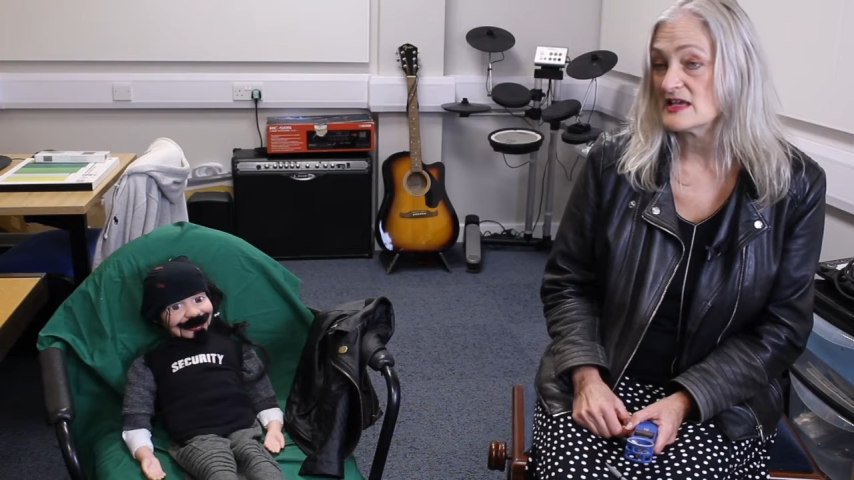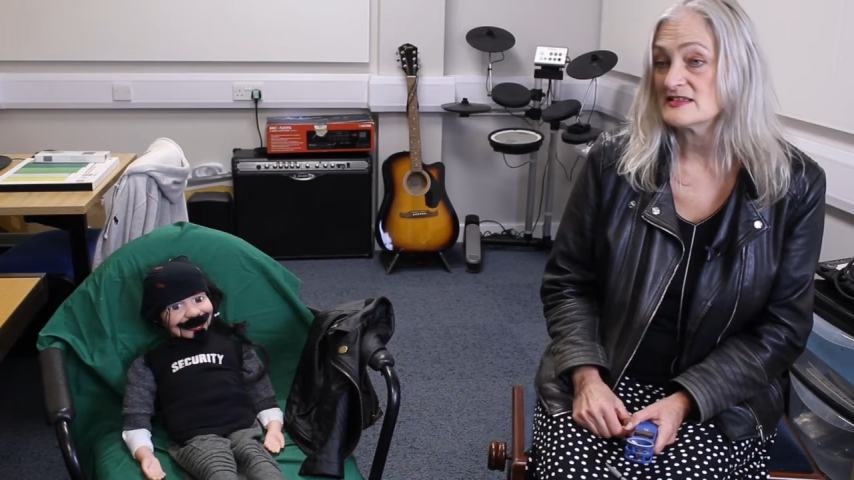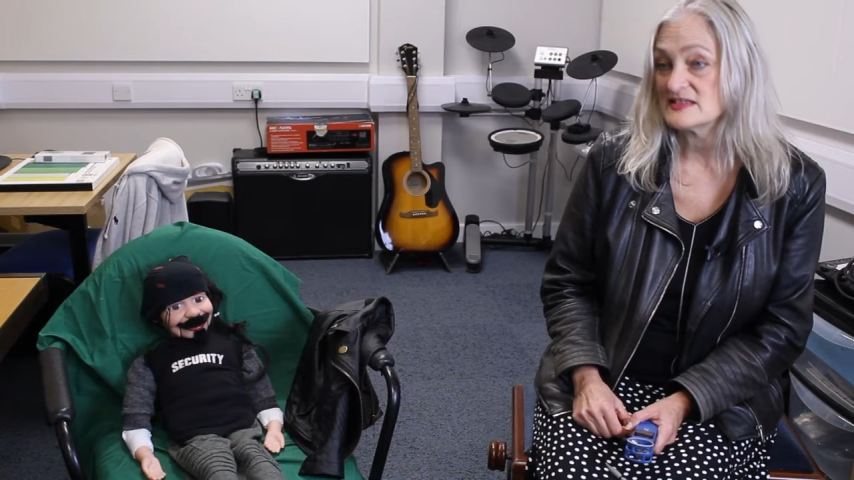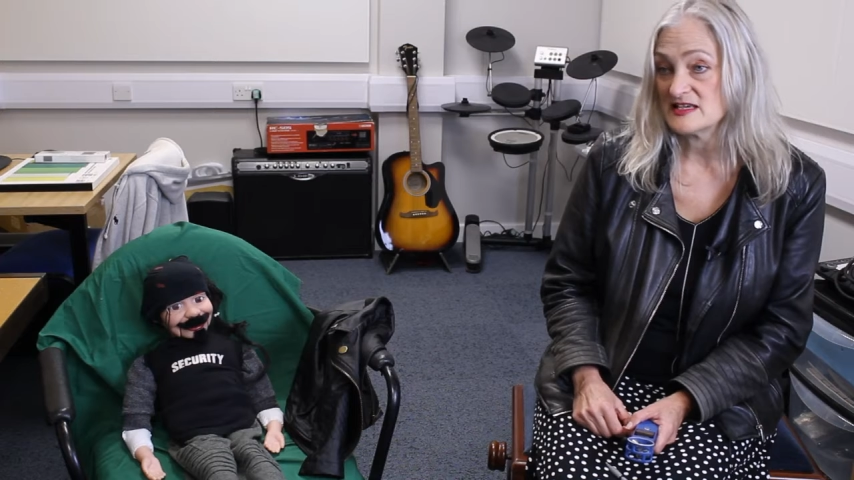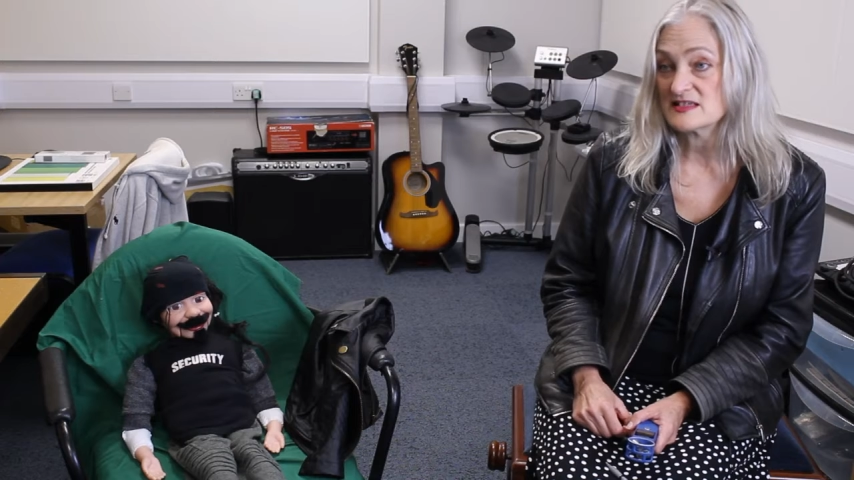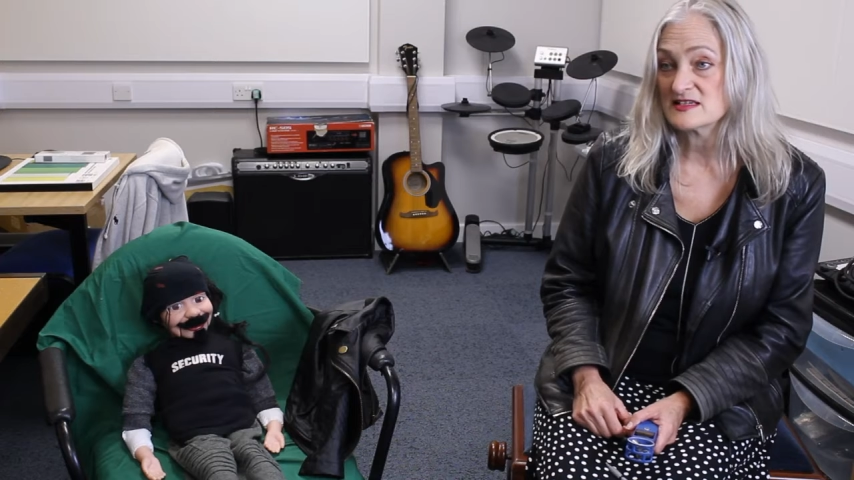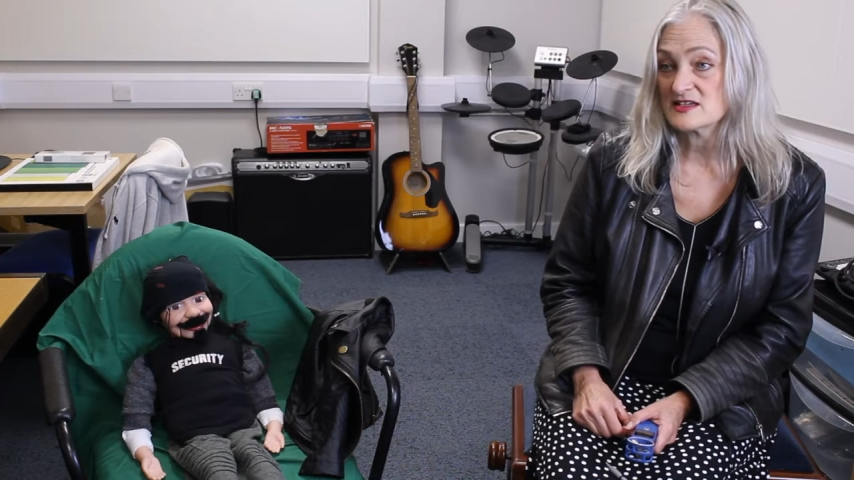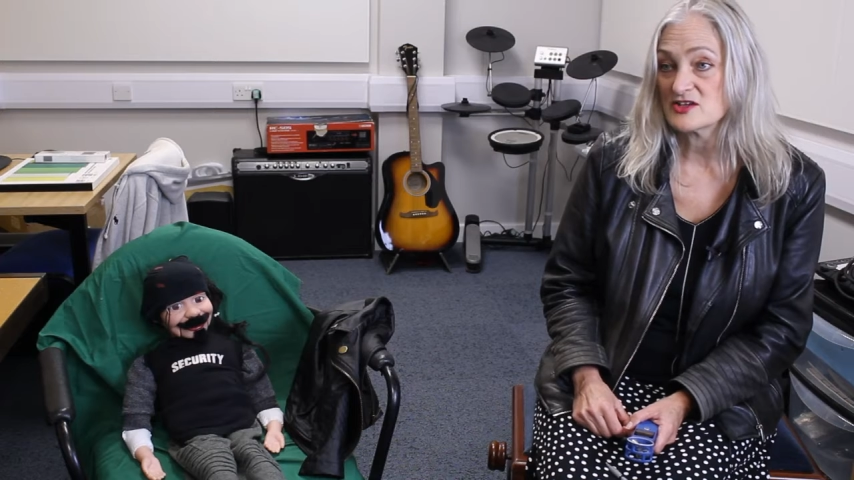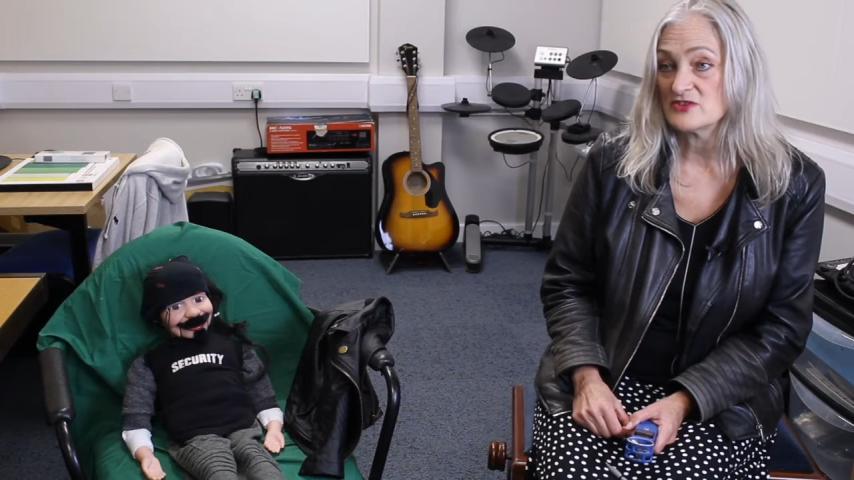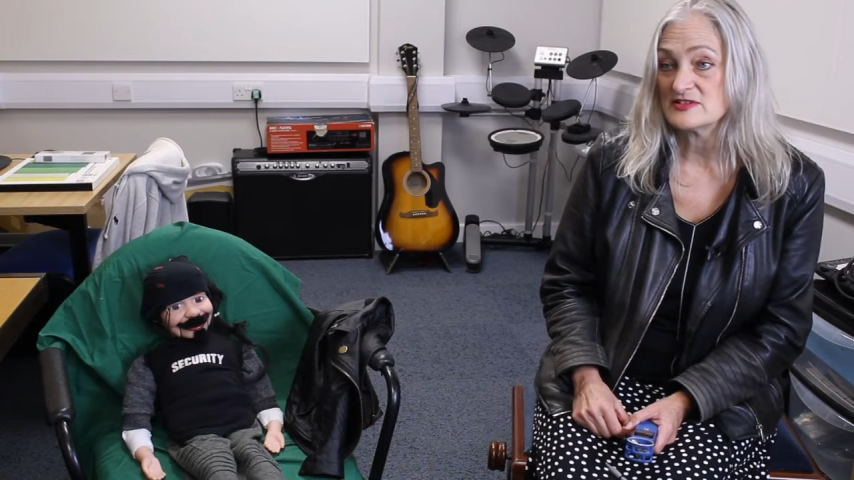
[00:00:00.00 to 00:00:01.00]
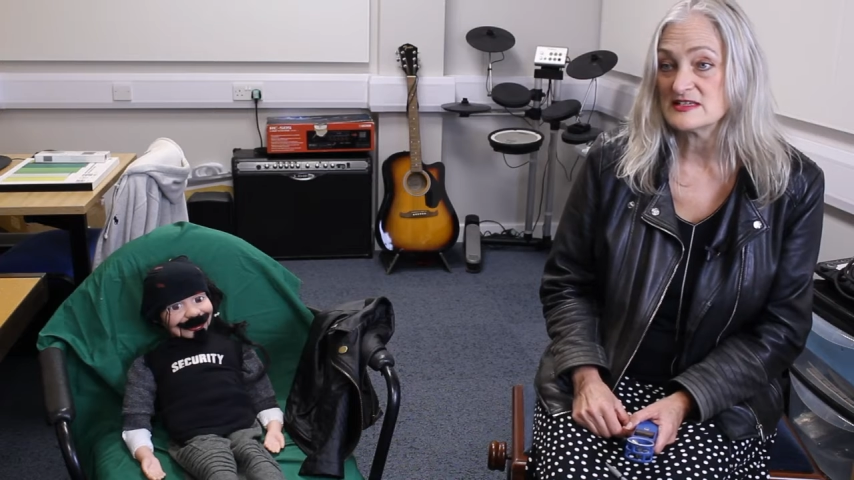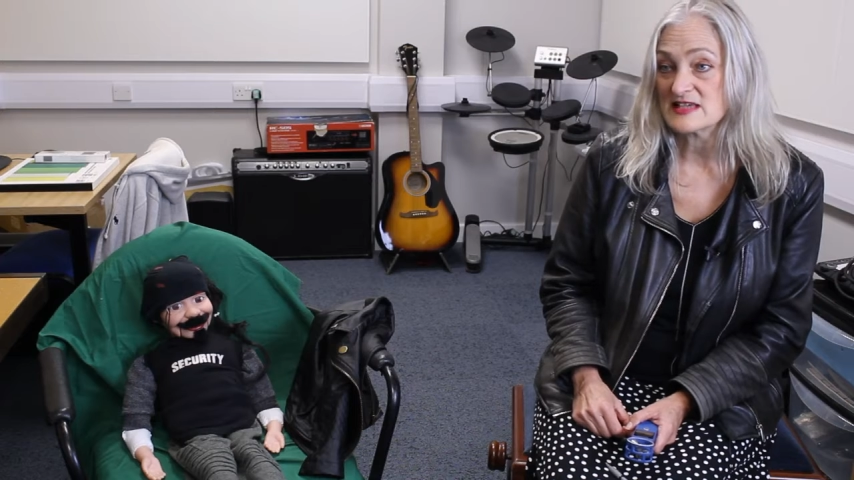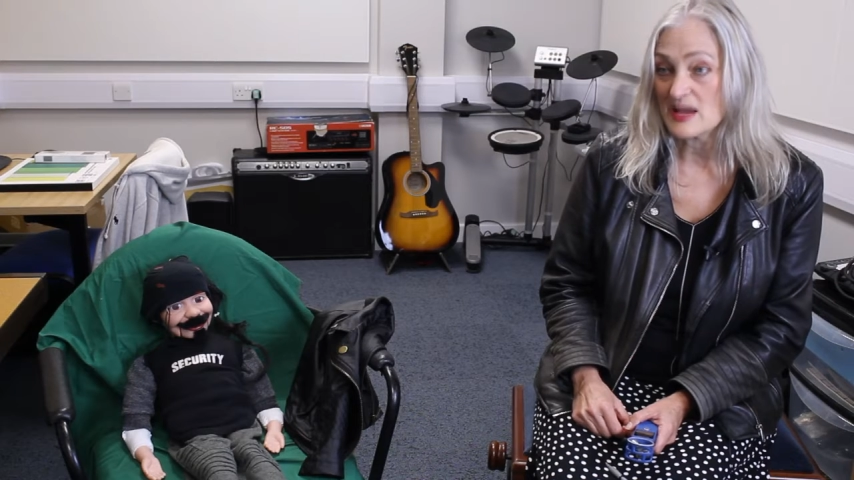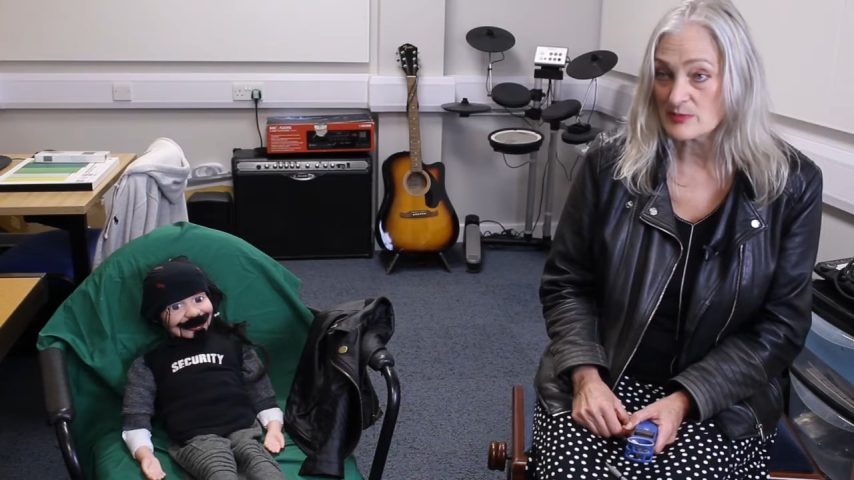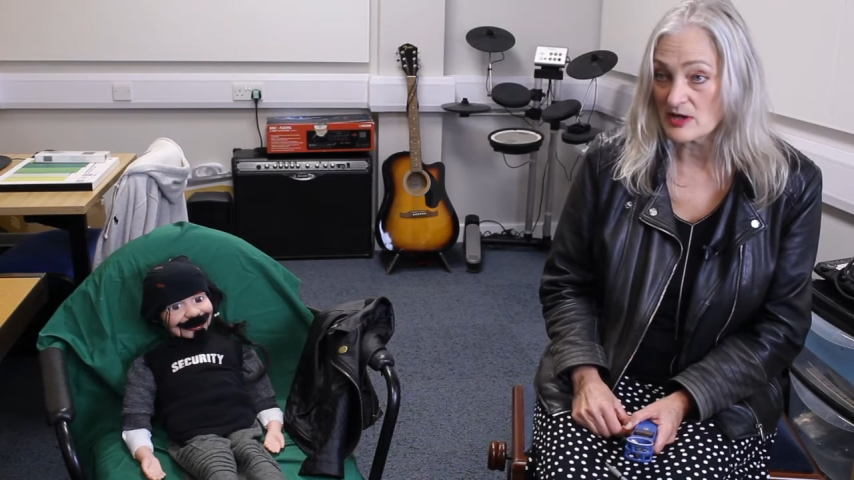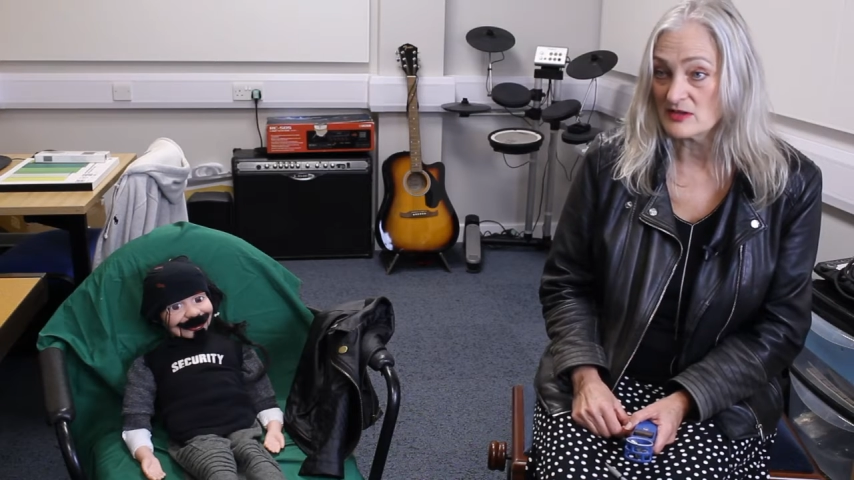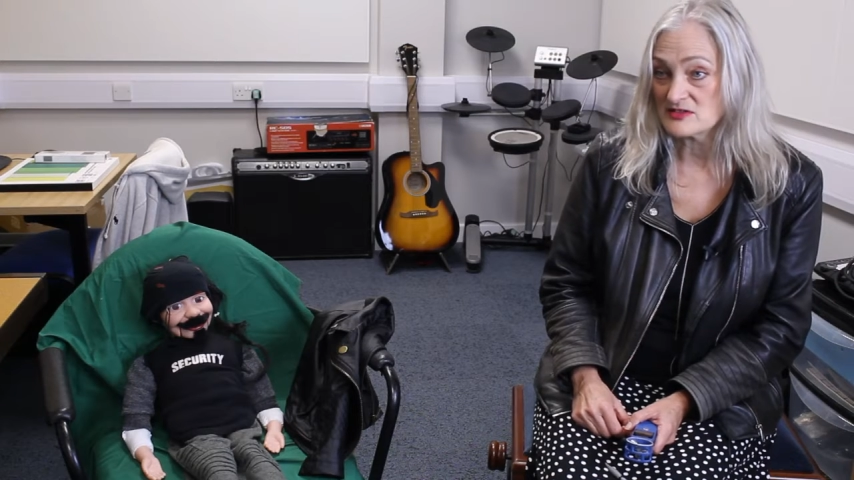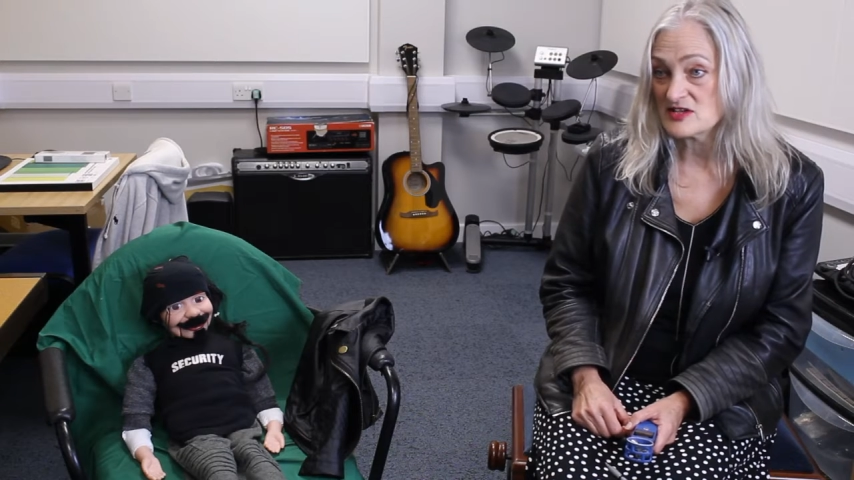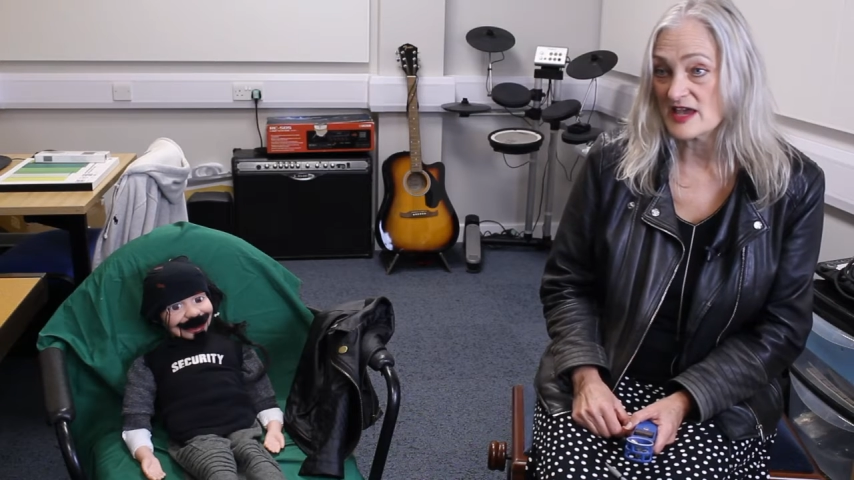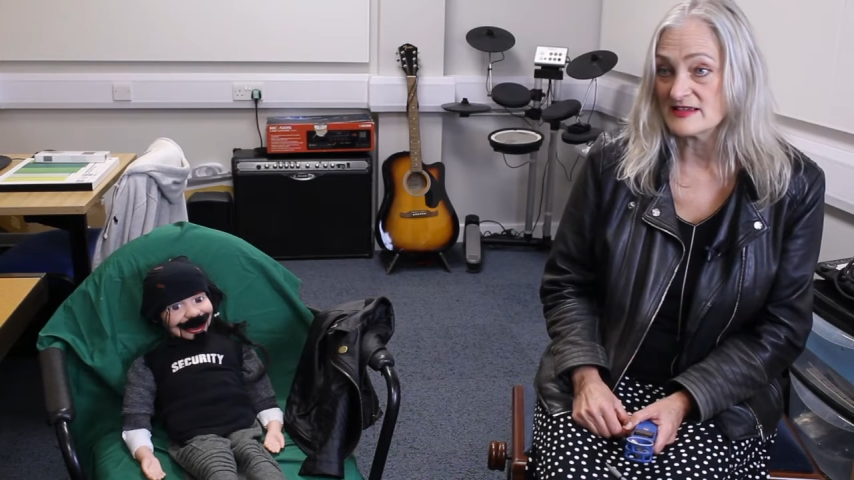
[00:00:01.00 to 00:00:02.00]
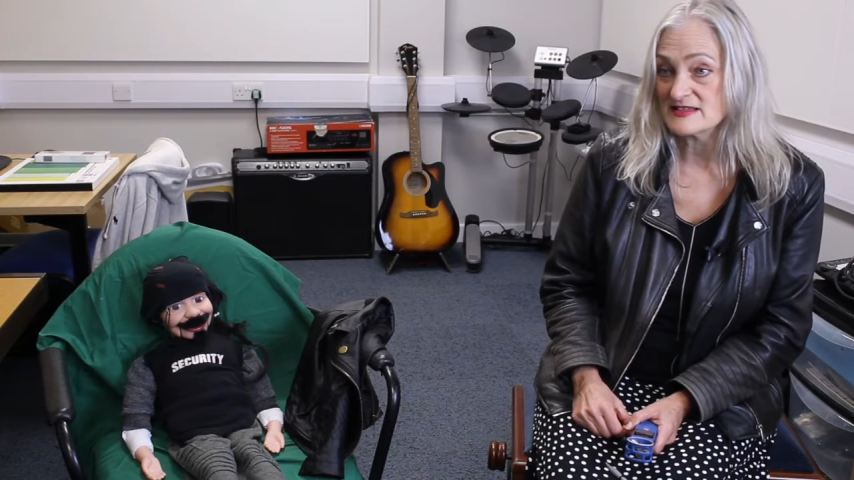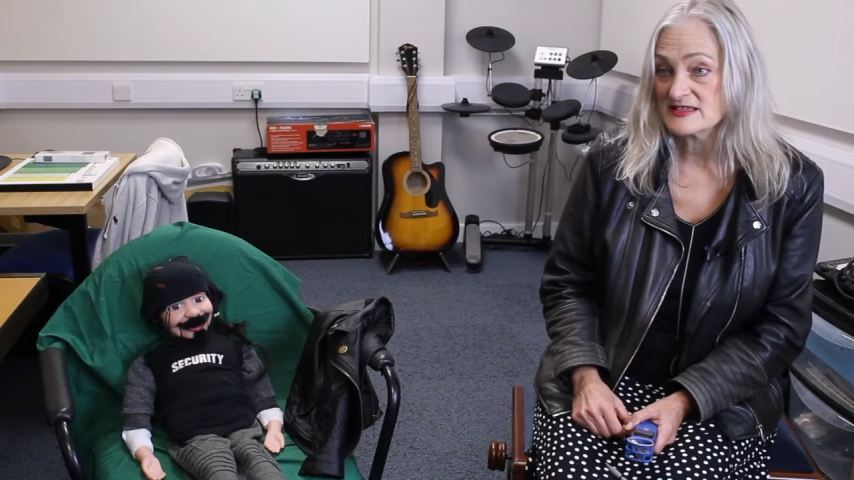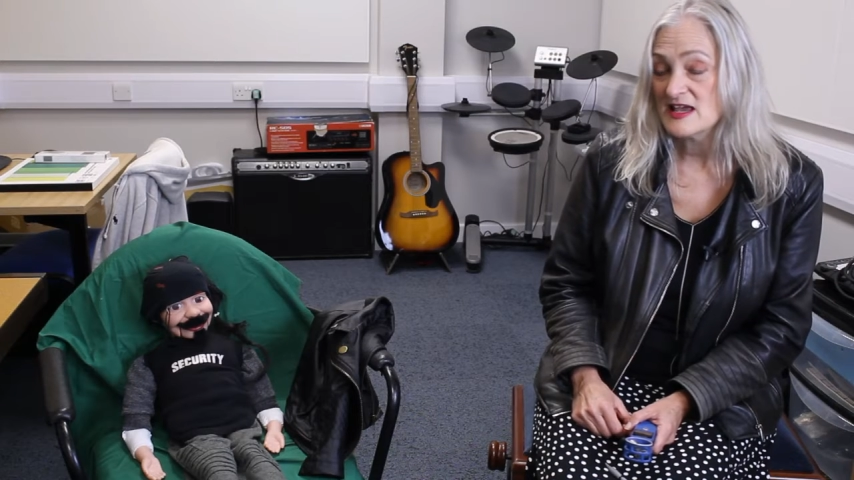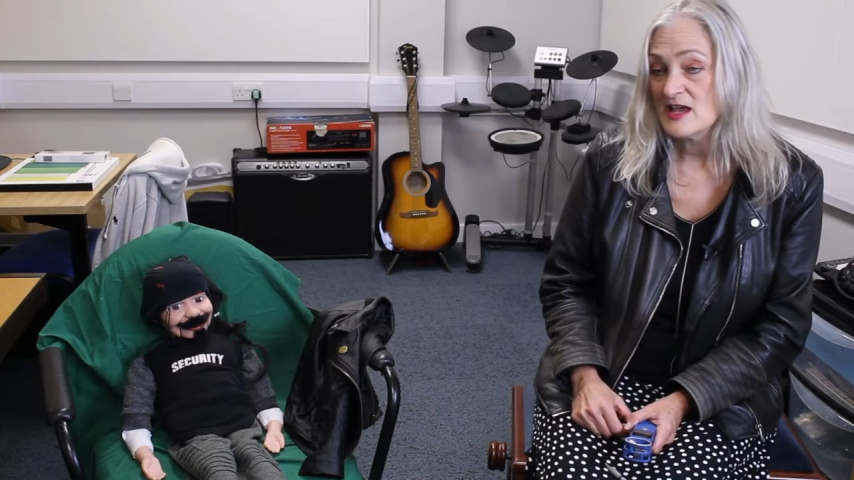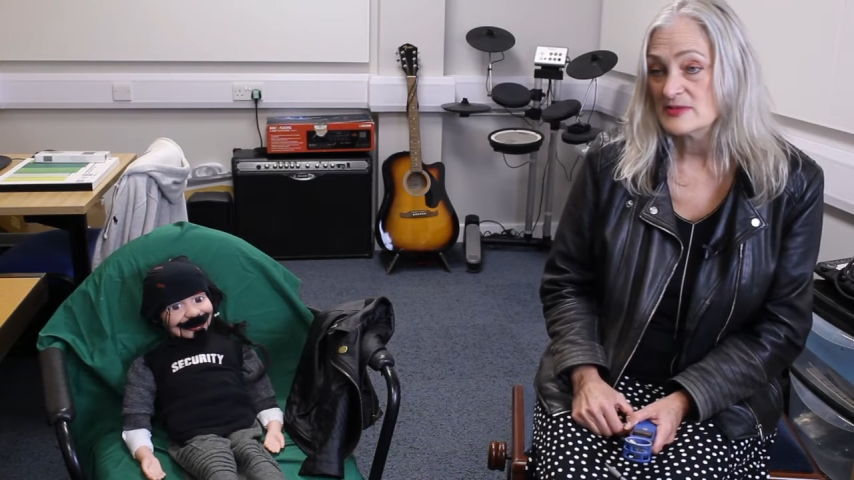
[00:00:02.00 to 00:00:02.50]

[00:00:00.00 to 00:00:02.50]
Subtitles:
yes, it is a security tabard, yes.